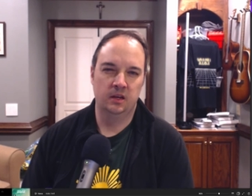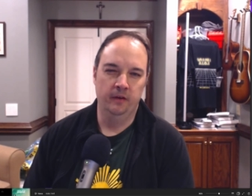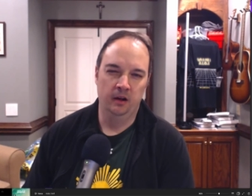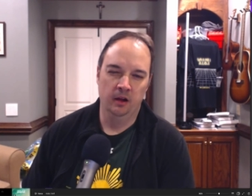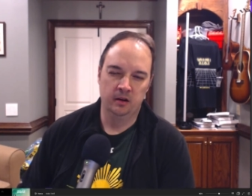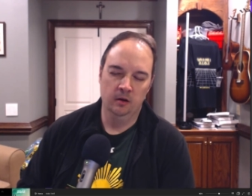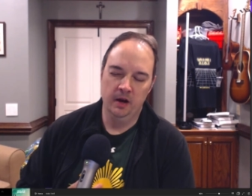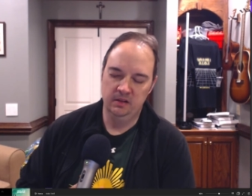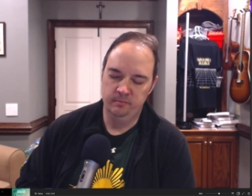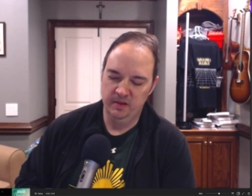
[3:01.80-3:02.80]
like nobody's
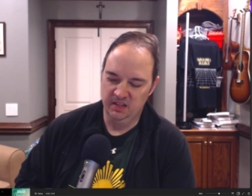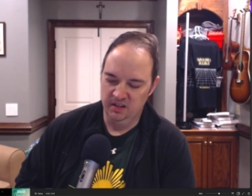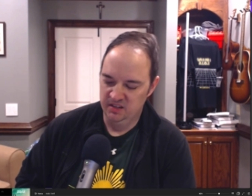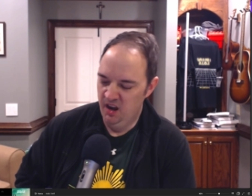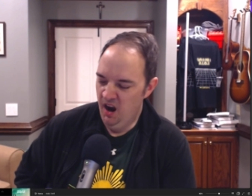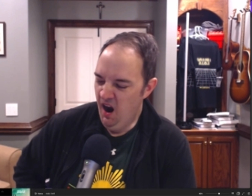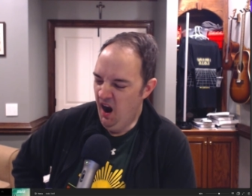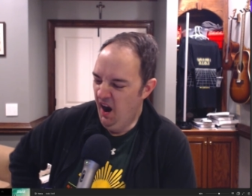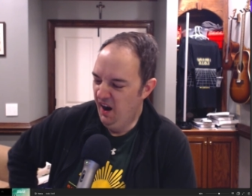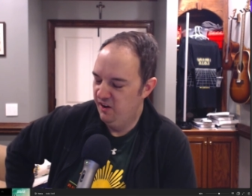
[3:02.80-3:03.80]
business,
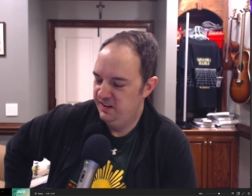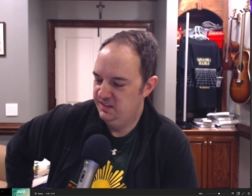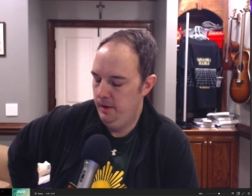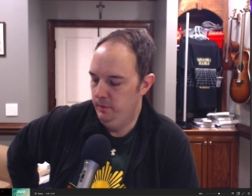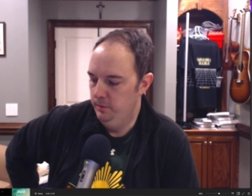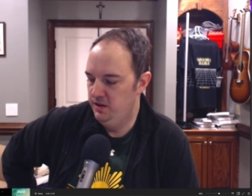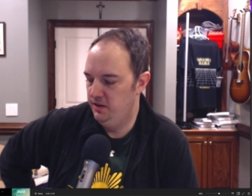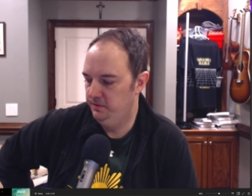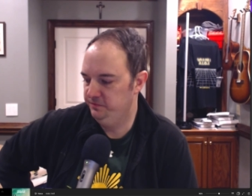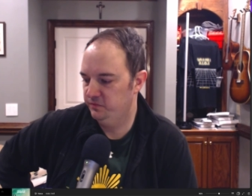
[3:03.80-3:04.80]
great time to be.
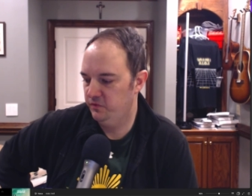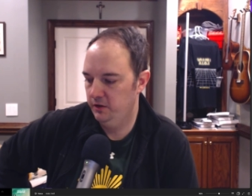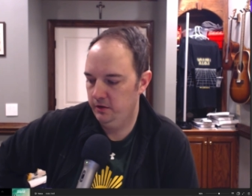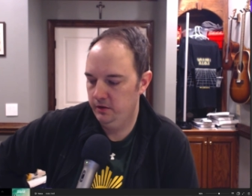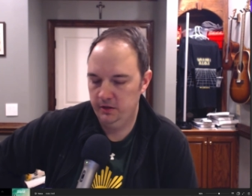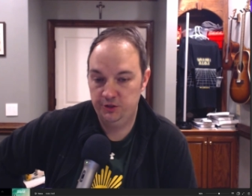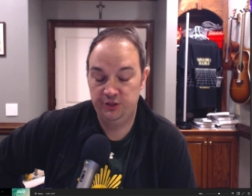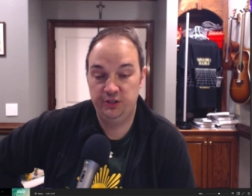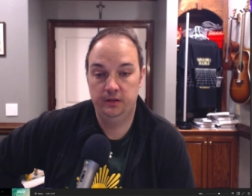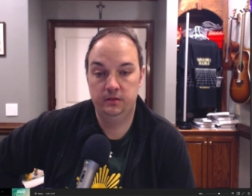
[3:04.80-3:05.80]
I'm feeling like shit.